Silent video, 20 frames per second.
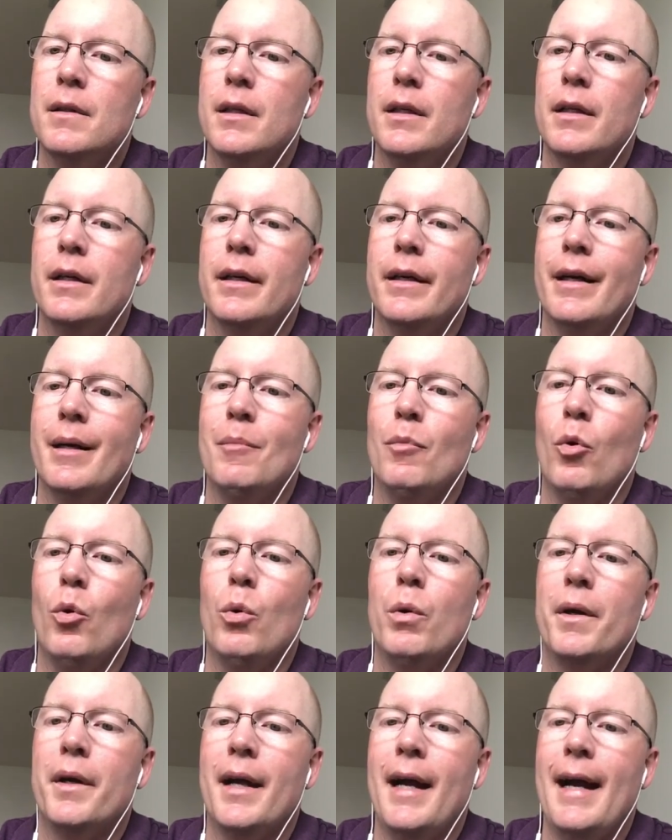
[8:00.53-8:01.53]

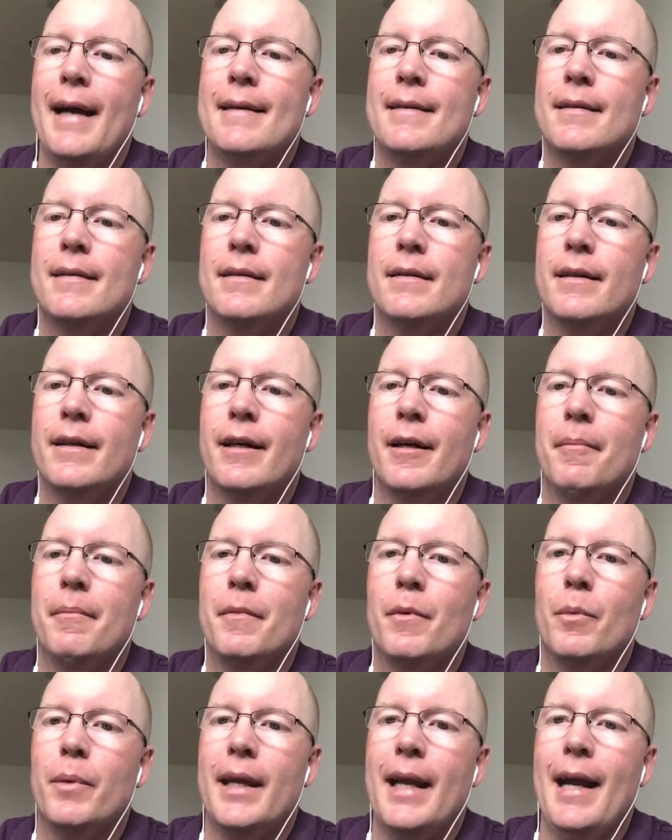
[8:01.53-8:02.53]
or not,
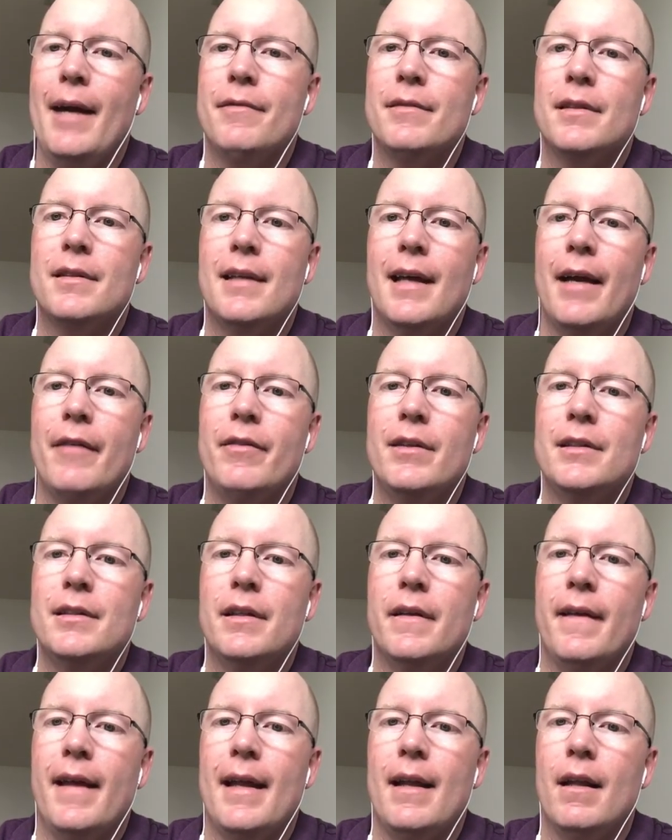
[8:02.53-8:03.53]
we have to dive
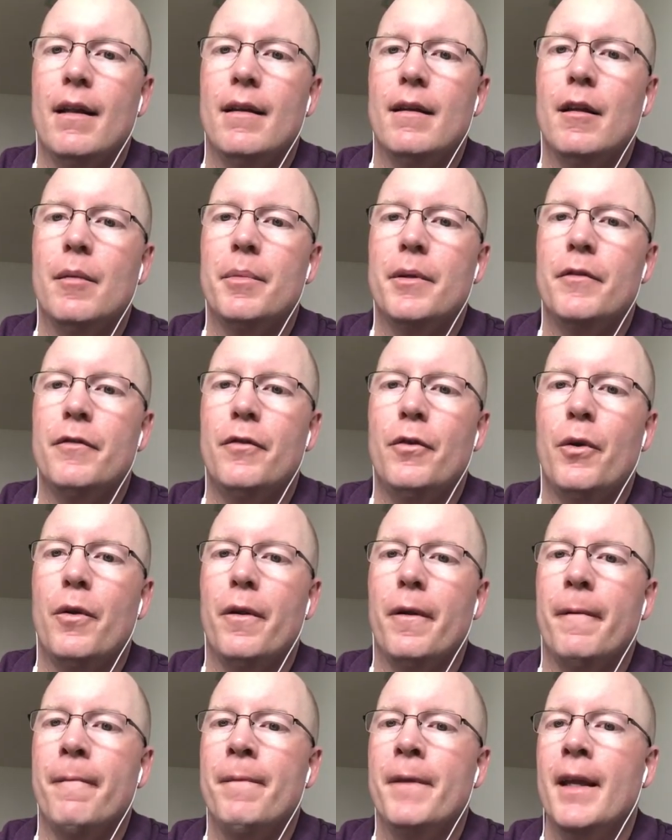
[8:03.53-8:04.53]
into that a little bit
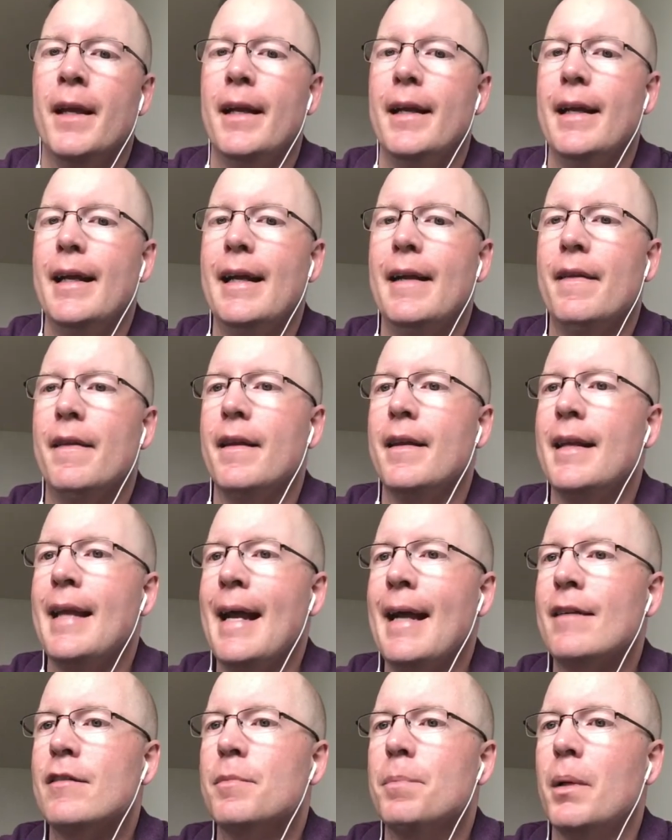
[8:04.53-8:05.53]
further. And the
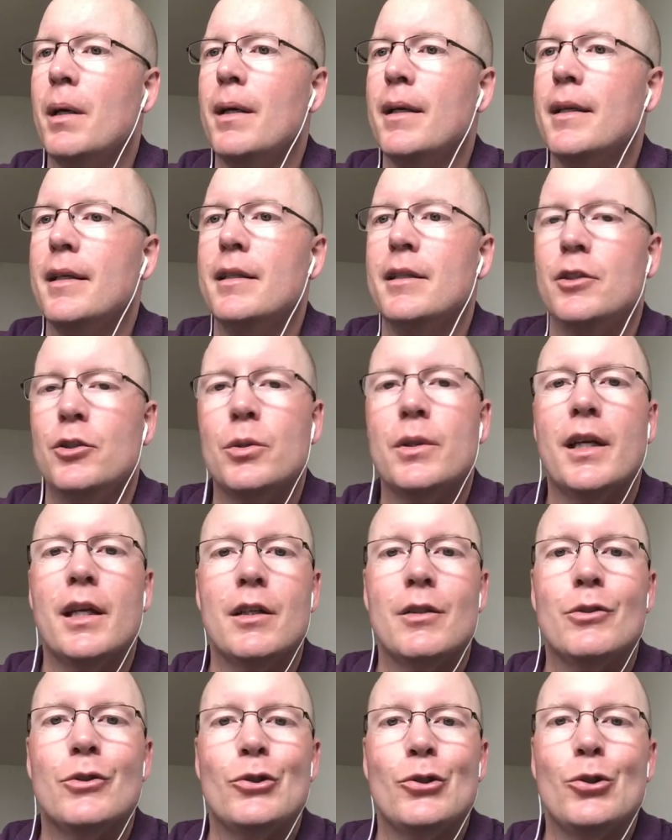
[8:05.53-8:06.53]
next part here you
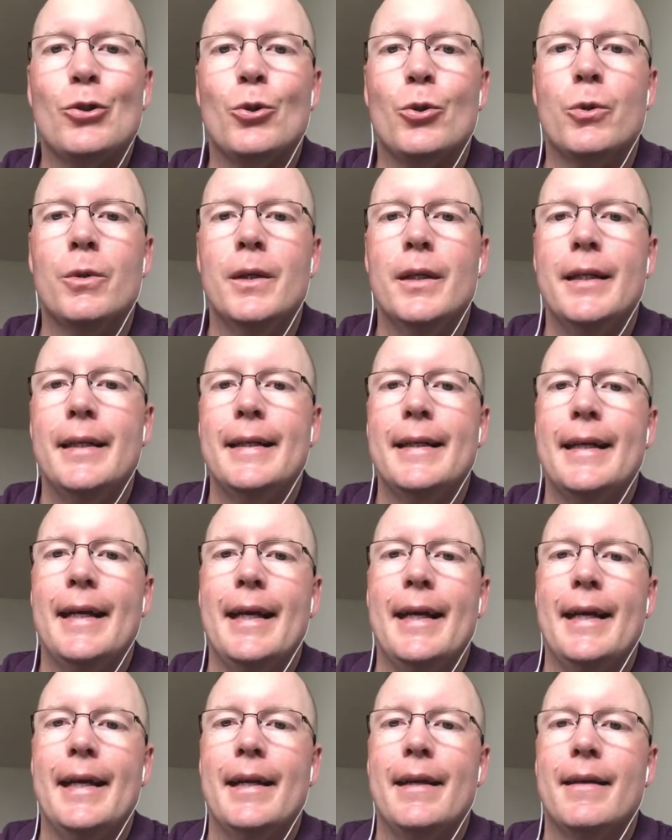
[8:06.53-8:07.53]
can do
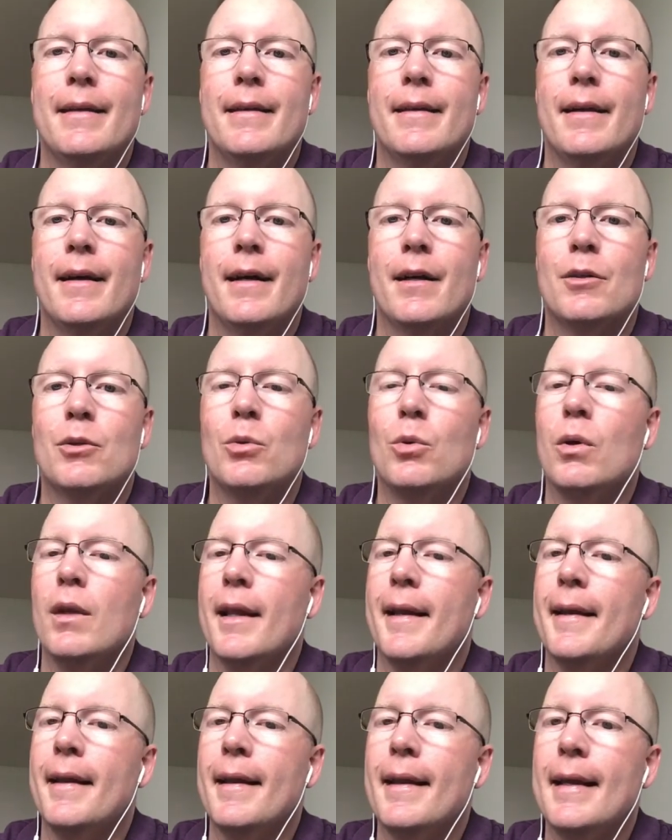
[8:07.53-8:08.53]
in Google
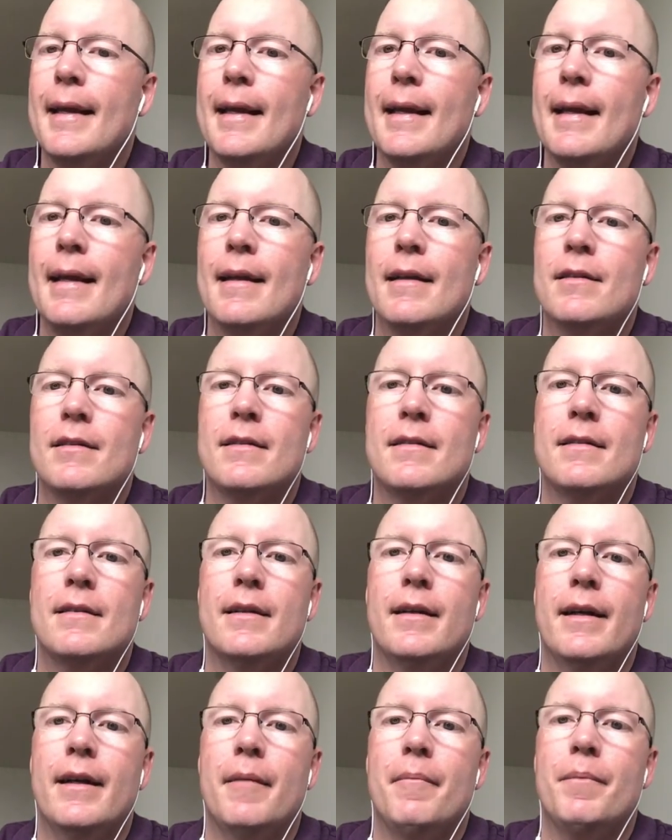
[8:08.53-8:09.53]
Analytics,
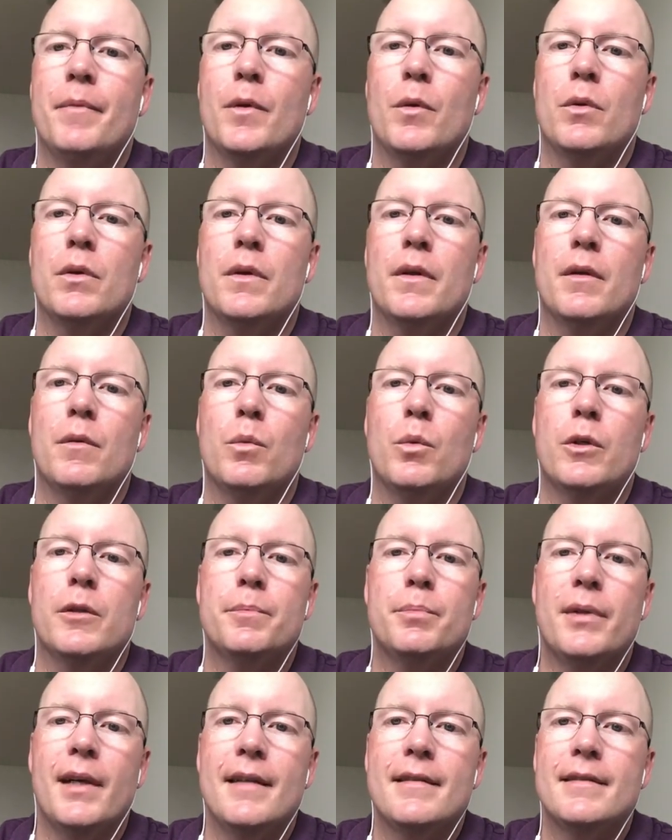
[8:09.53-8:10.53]
the
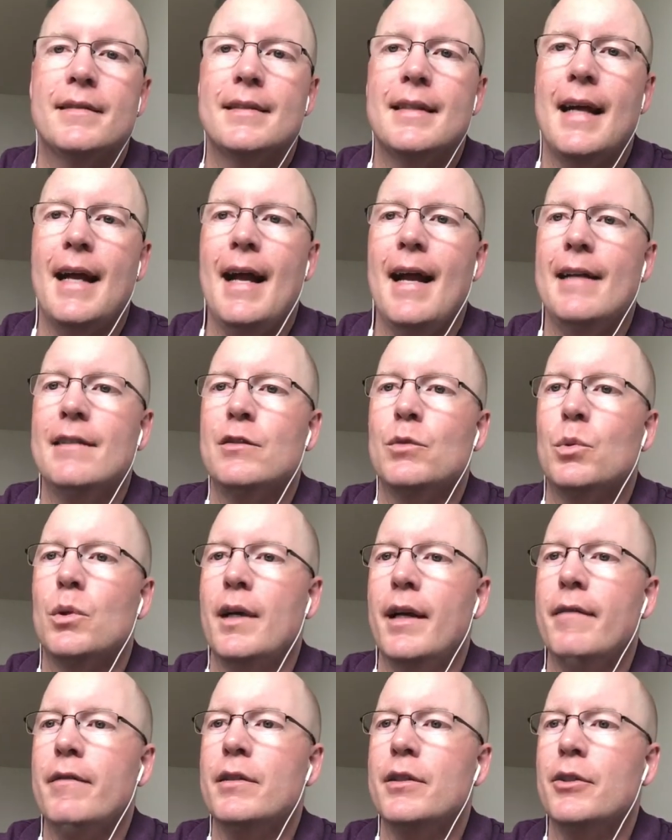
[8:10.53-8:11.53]
WordPress stats, wherever you